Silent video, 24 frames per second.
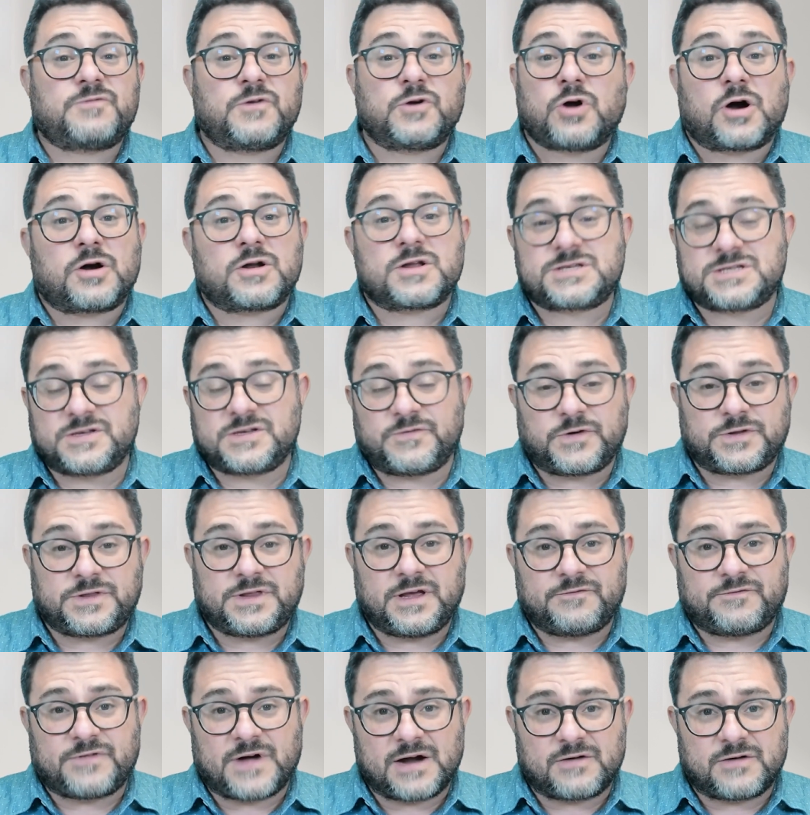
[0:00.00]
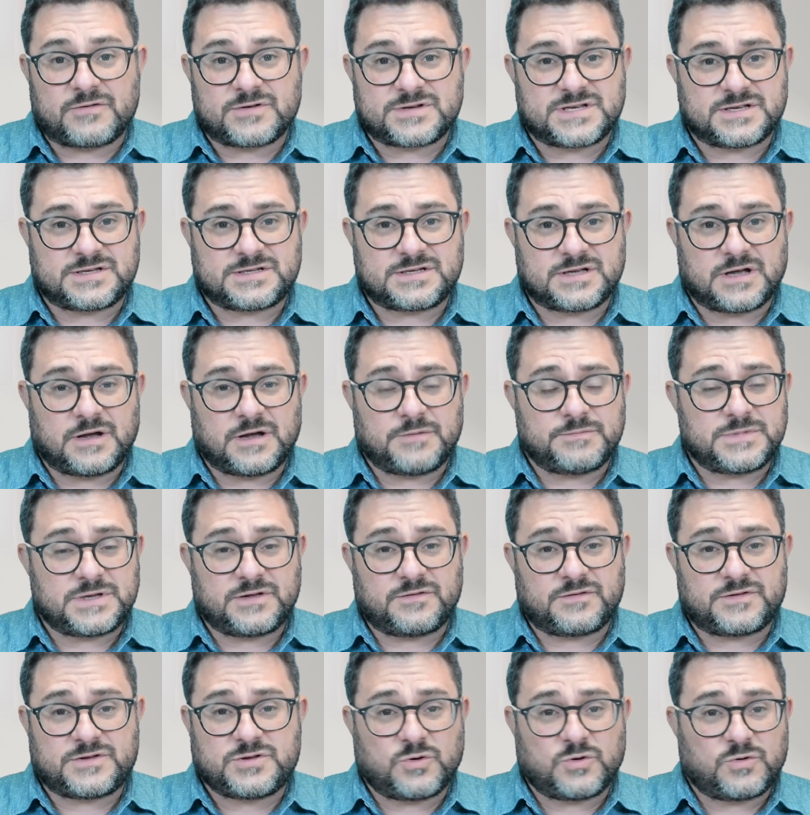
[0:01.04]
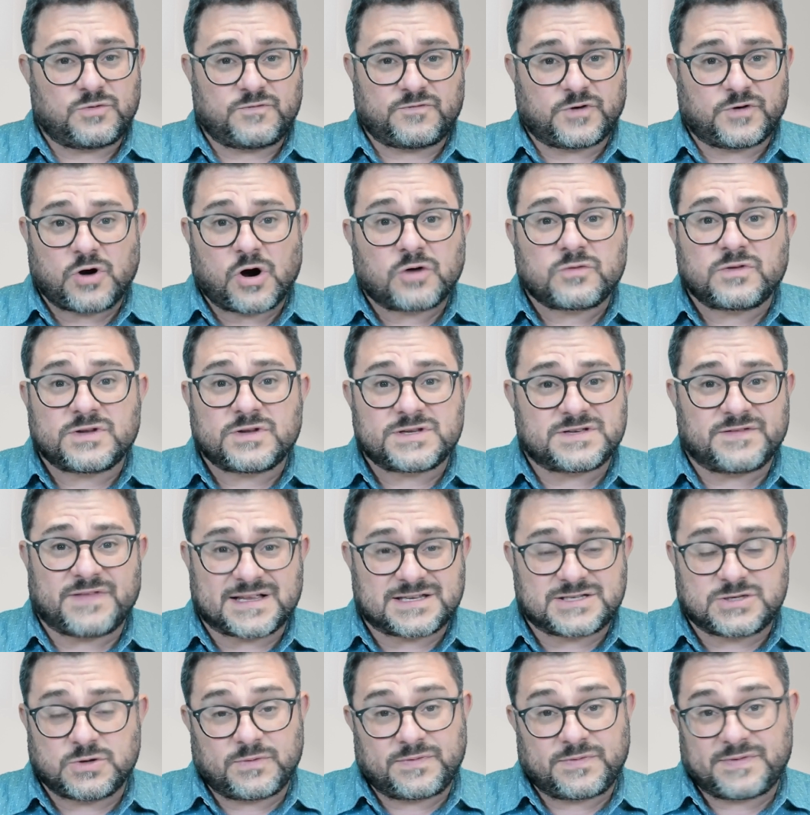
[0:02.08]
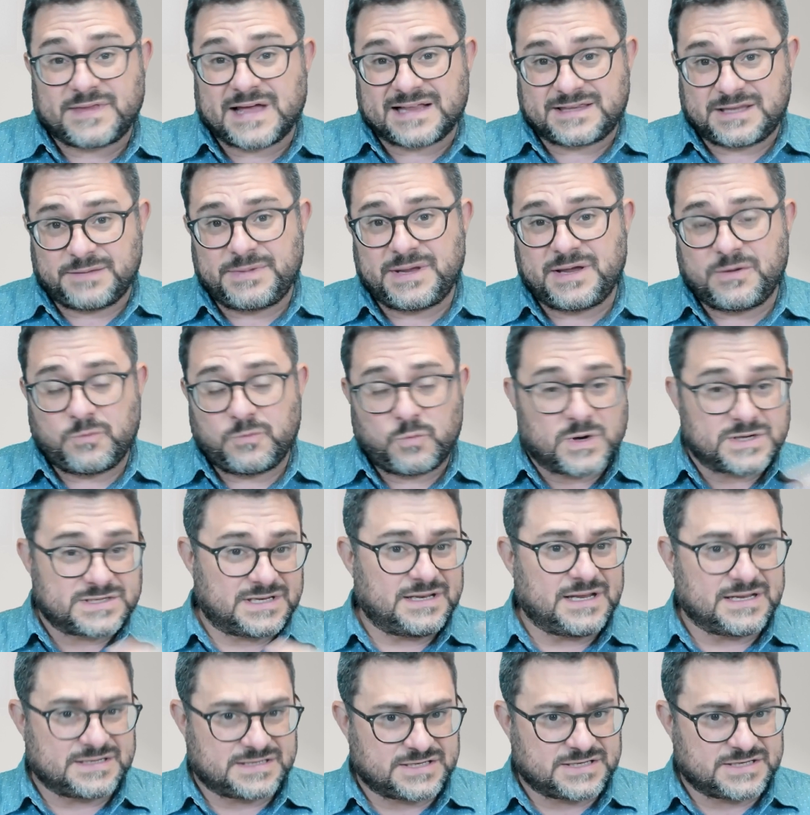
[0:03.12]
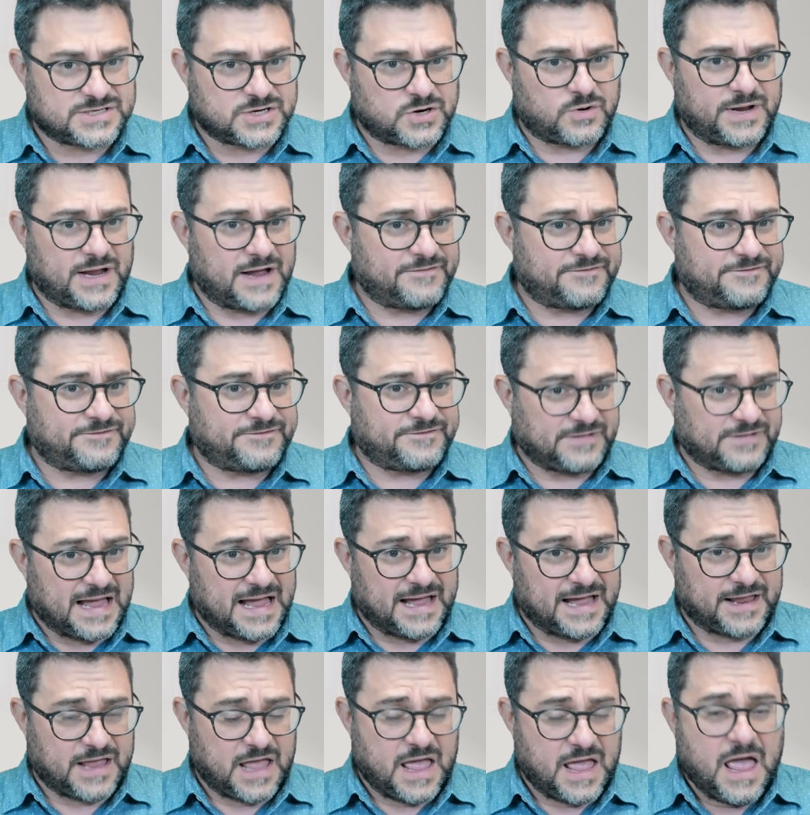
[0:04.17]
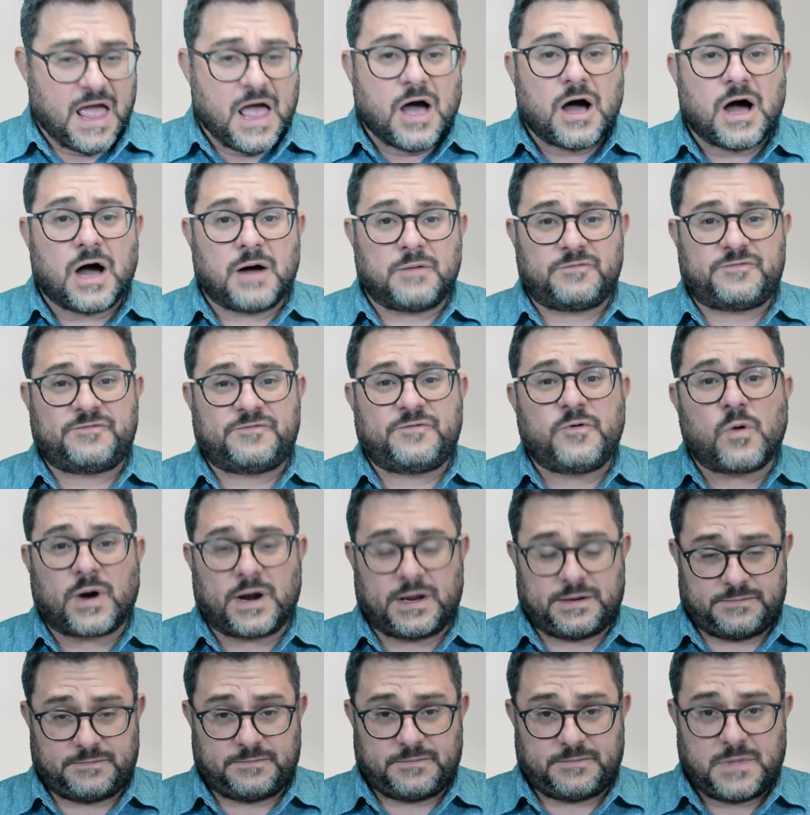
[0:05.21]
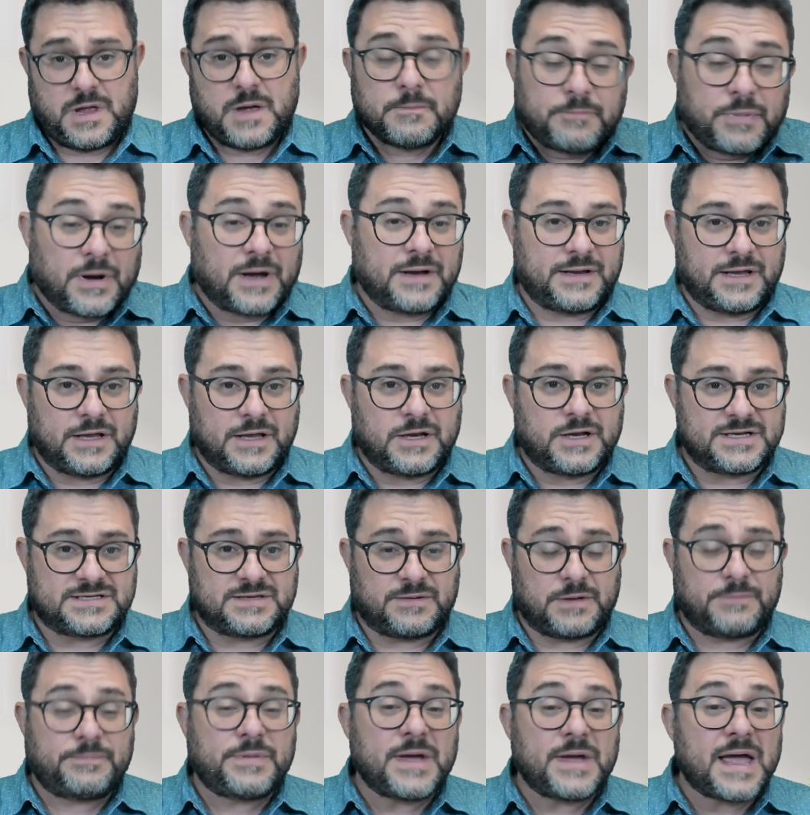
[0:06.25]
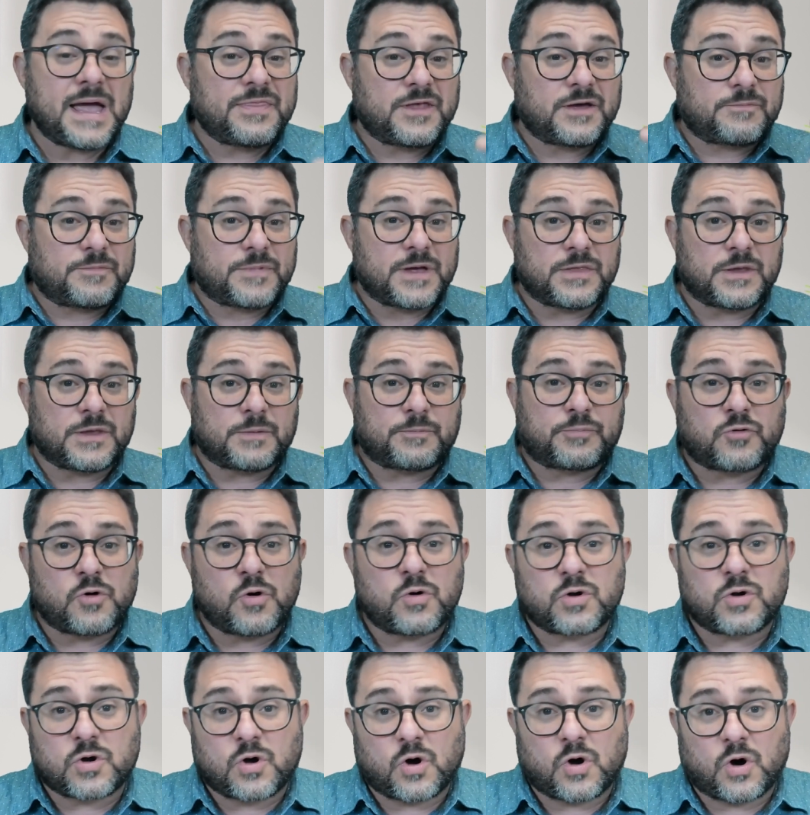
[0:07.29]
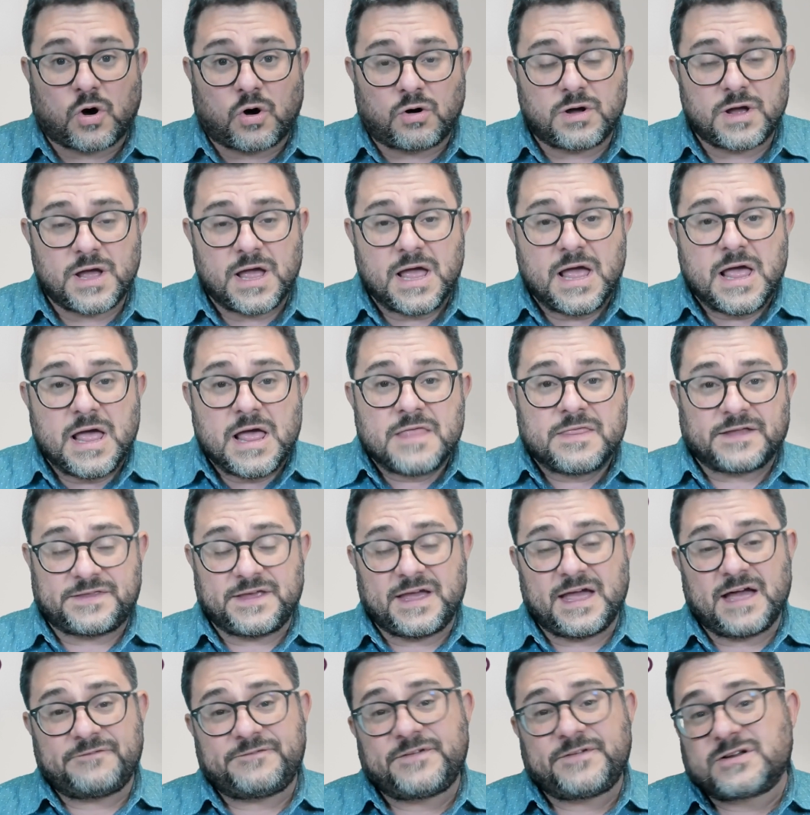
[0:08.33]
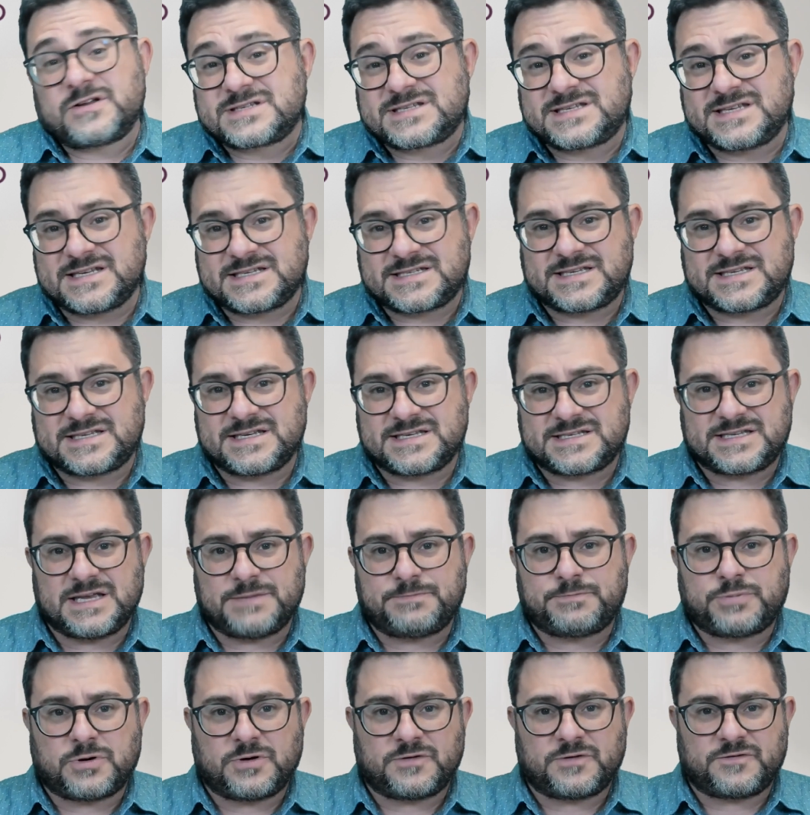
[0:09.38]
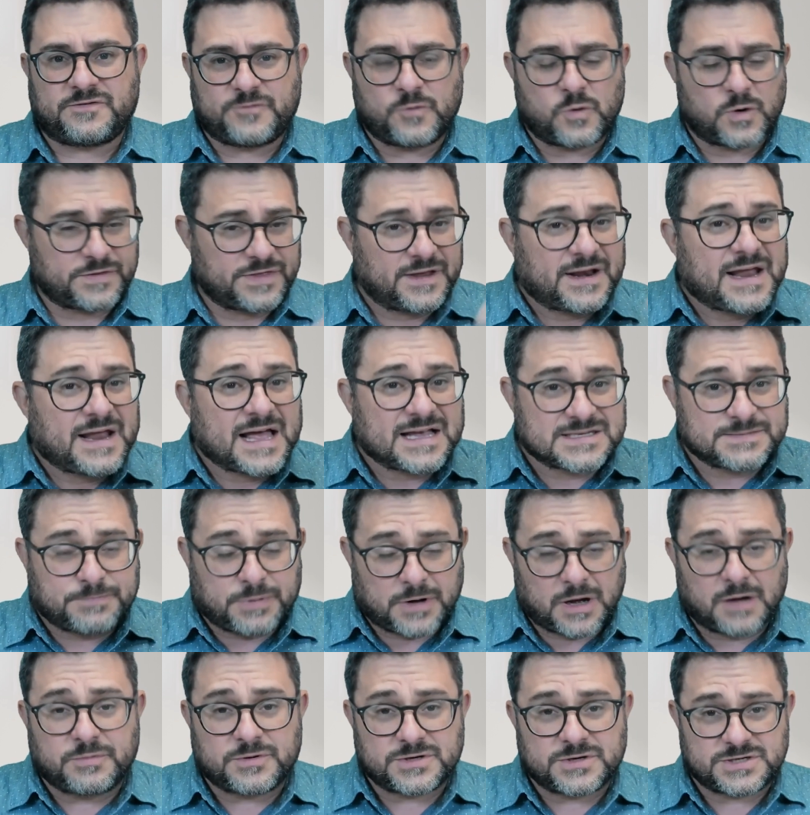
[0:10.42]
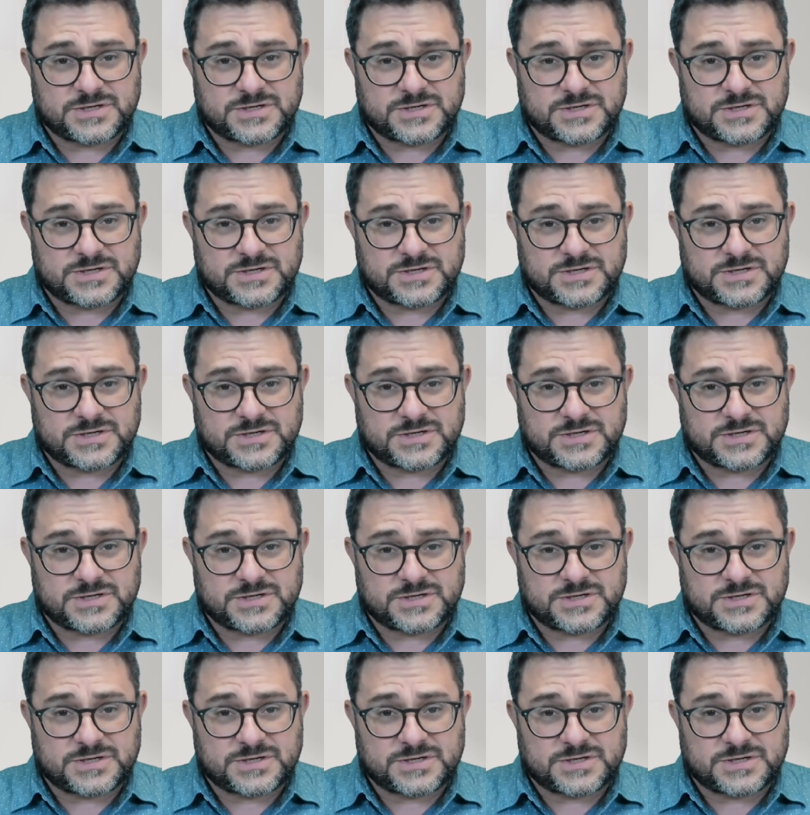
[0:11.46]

is regardless of what the virus is. Um, so regardless of that, so that to me wasn't necessarily a flag um, for it. But it is the thing. But and the and the protocol that the FLCCC put forth and has